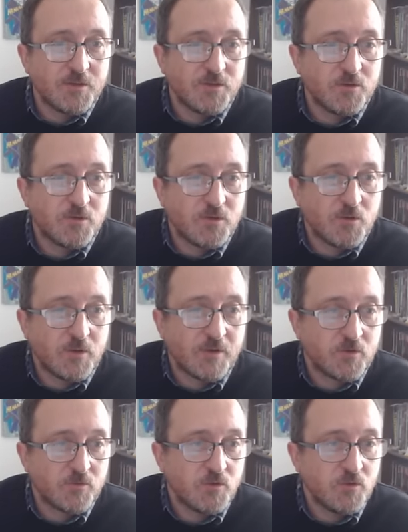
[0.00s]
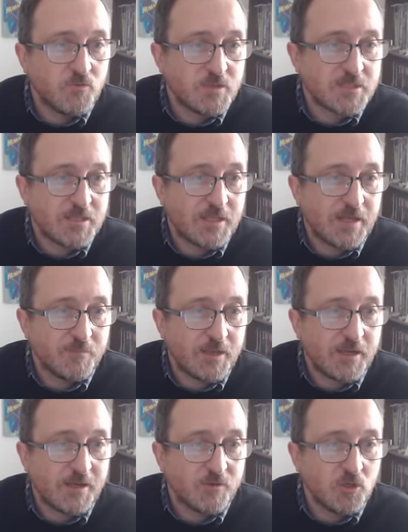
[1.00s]
Do visit them
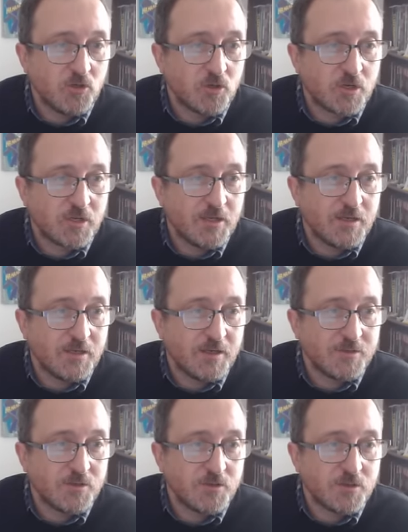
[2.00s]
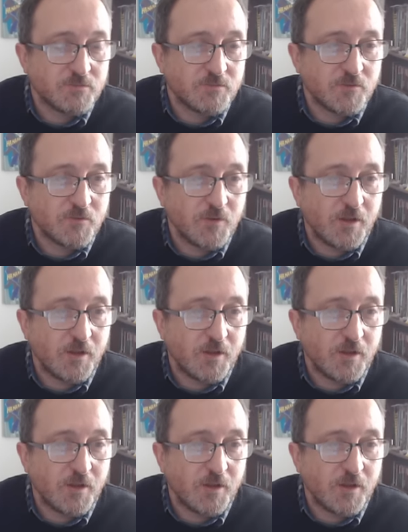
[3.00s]
and have a look, and you can